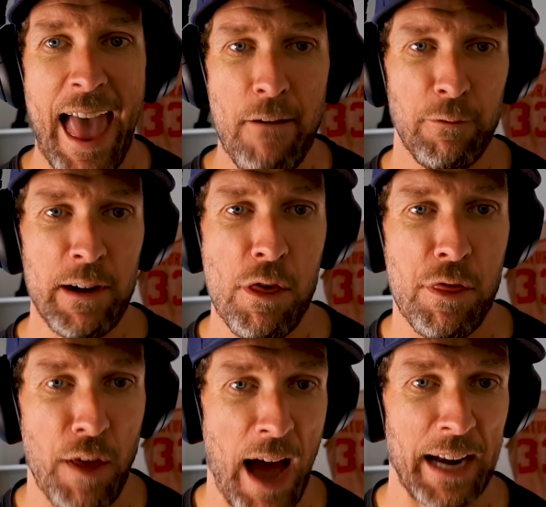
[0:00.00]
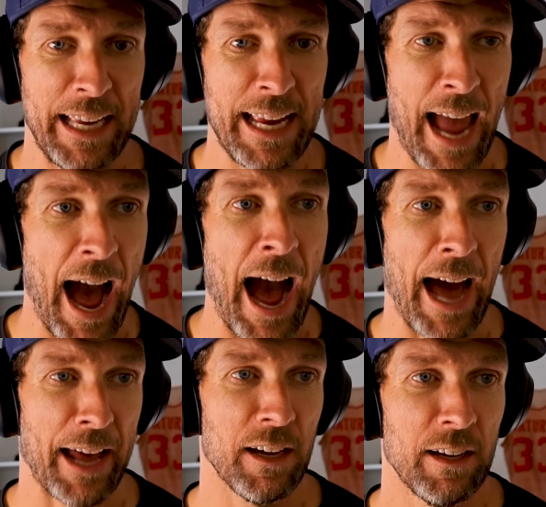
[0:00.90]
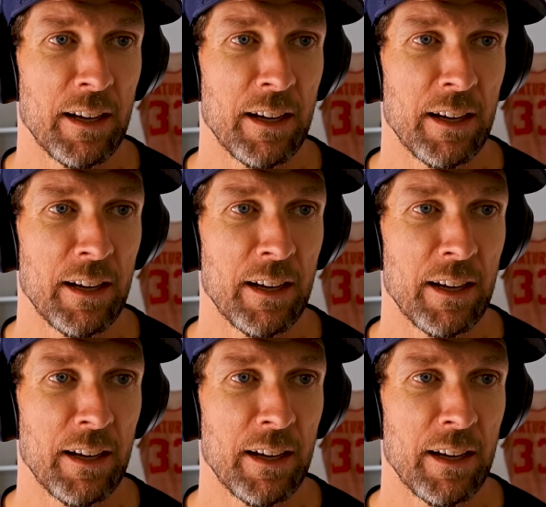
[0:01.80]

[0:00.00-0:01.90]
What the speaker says: every thought he had